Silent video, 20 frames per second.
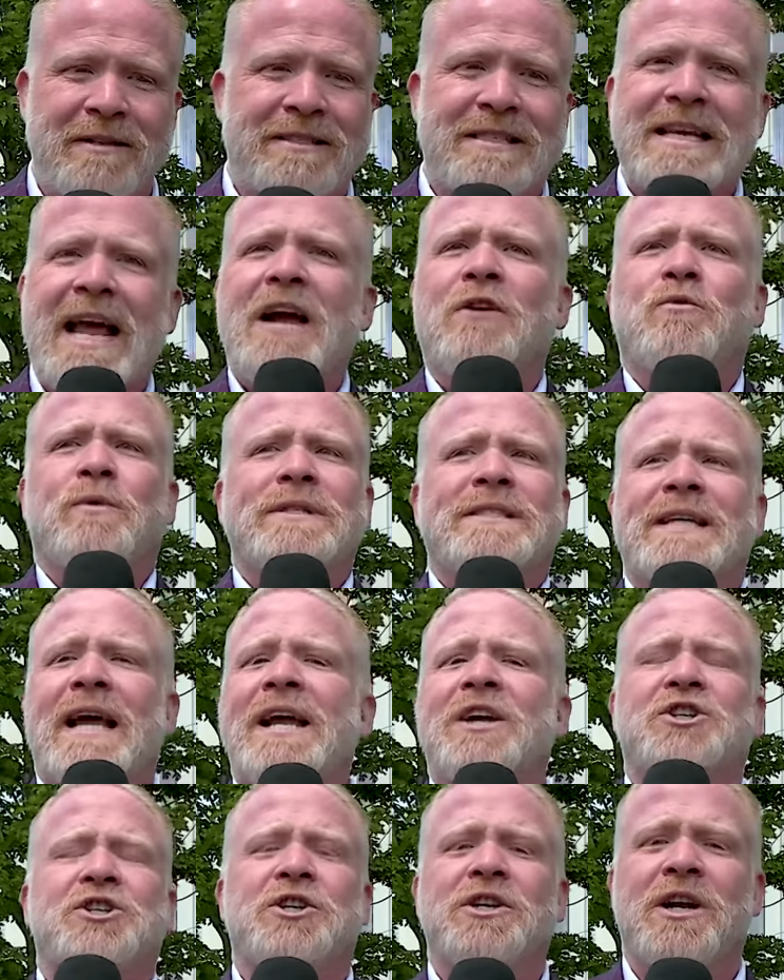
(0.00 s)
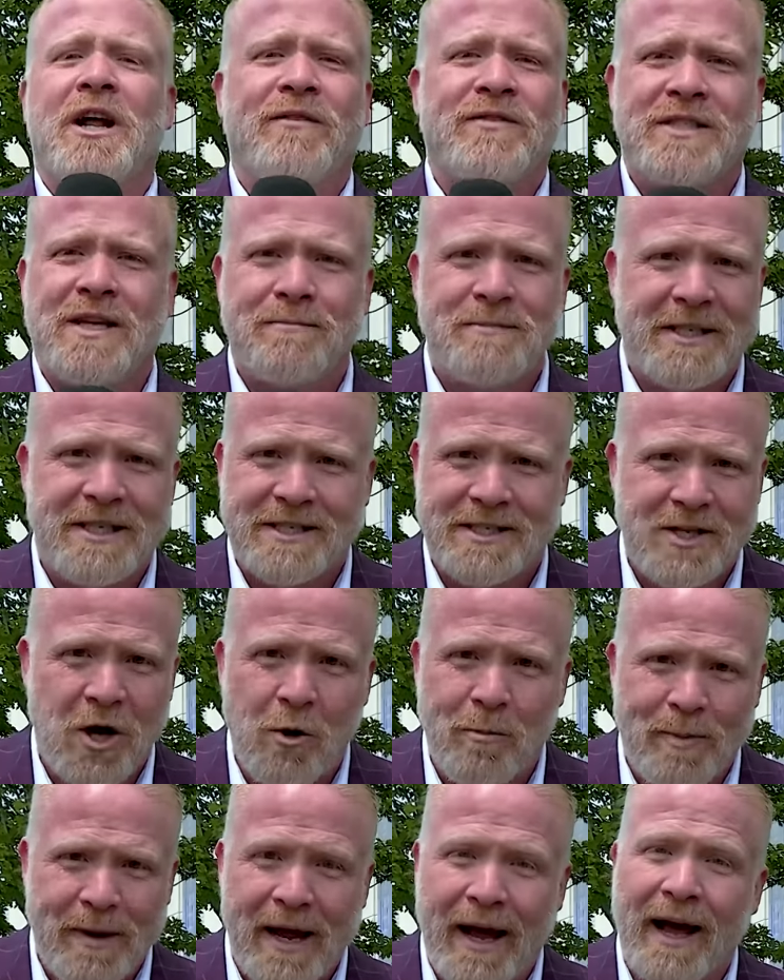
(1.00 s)
degradation of some
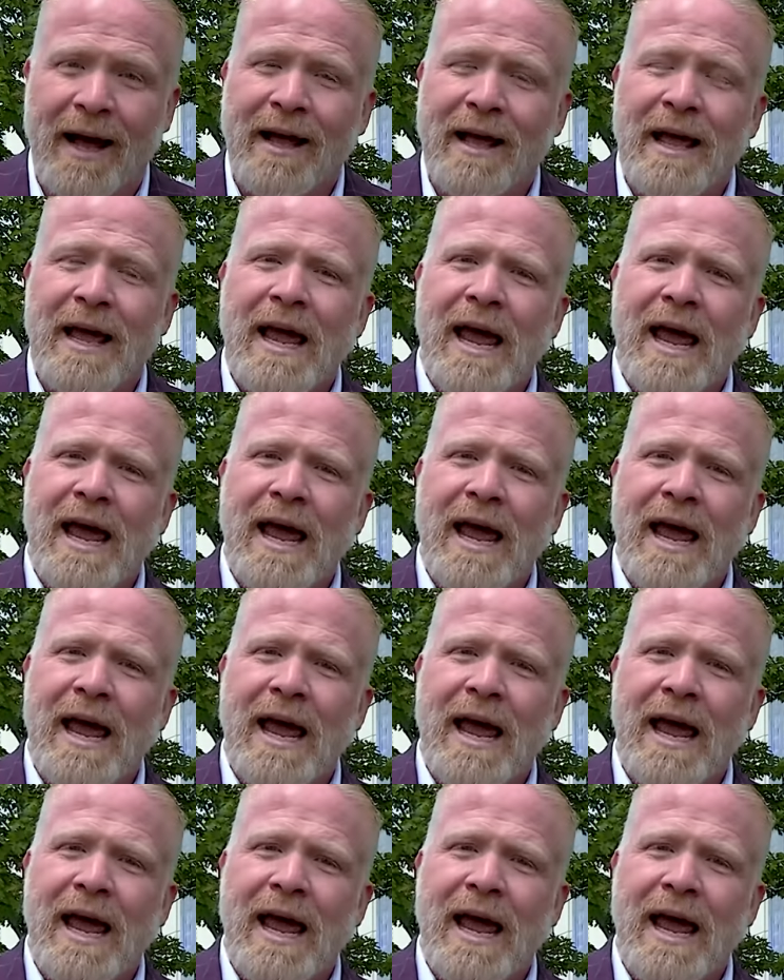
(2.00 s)
dystopia.